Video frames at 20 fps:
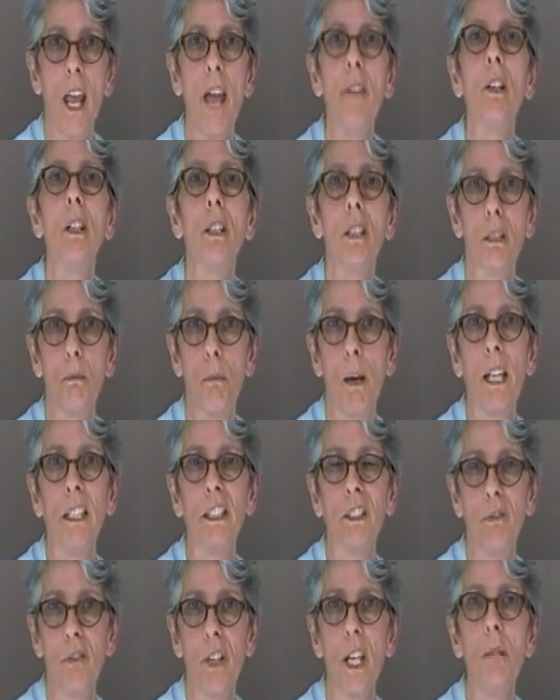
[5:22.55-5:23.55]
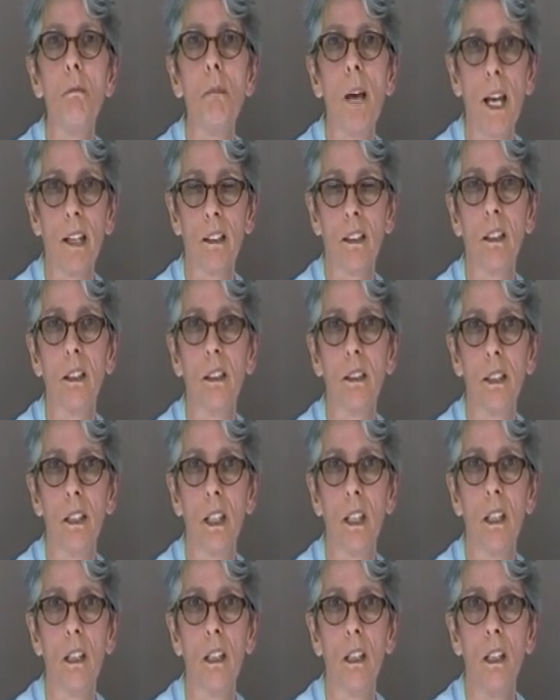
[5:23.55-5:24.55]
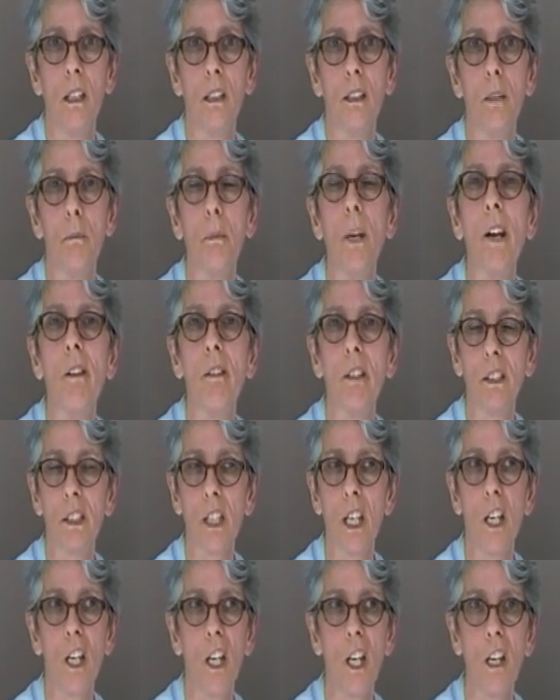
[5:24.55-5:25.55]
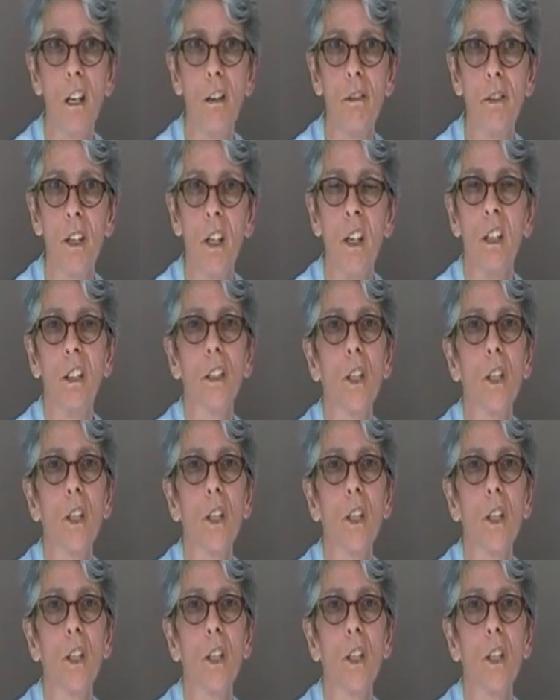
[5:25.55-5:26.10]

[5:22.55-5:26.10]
evidence-based feedback that parents can give.